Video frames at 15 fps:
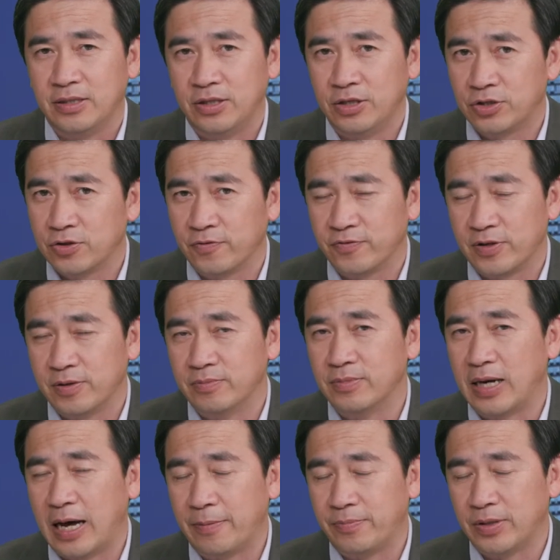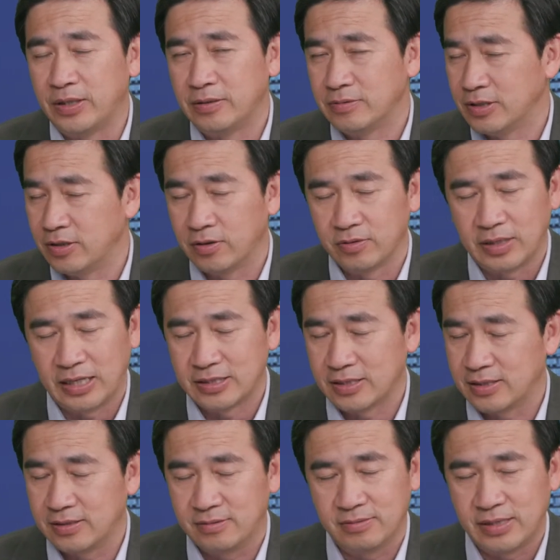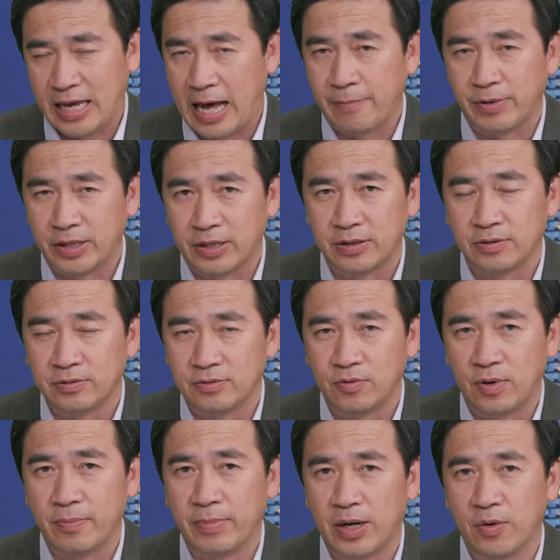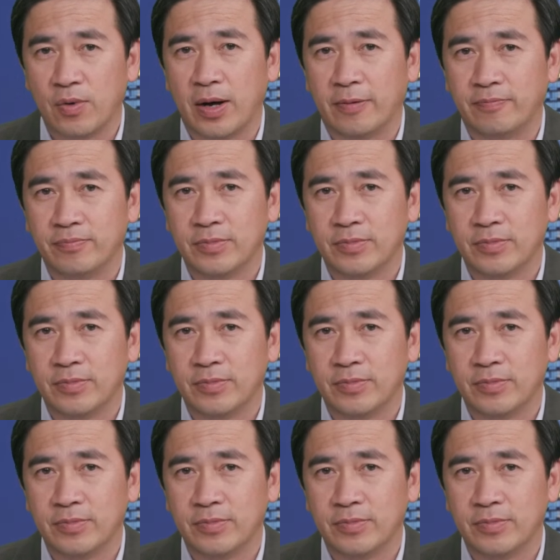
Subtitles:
each of them are just happening one by one.